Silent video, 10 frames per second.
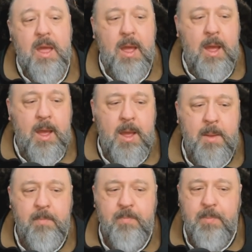
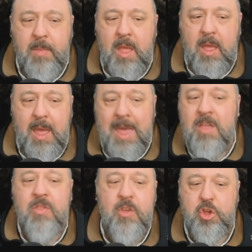And
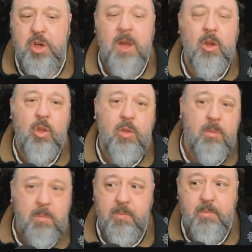the
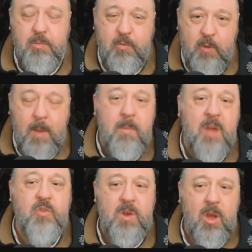shuttle from
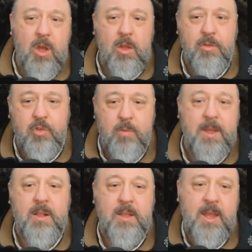Montreal to
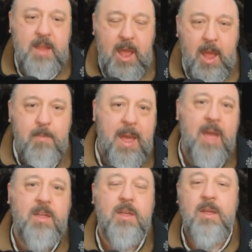Bicolline and
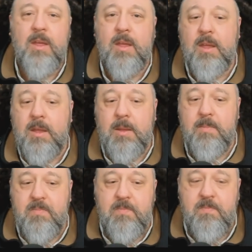back,
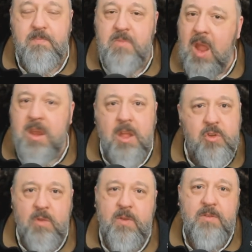
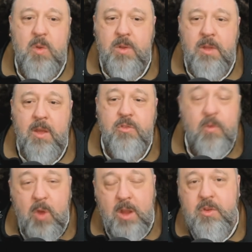$951. So
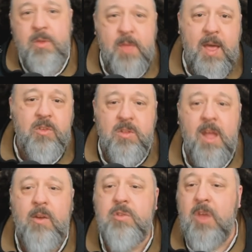for under
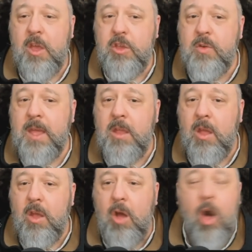$1,000, you get
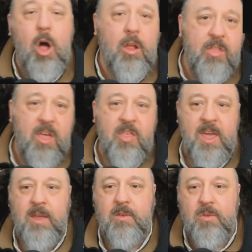all the
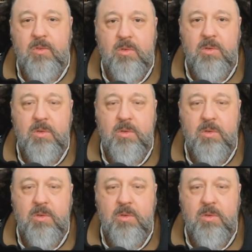things.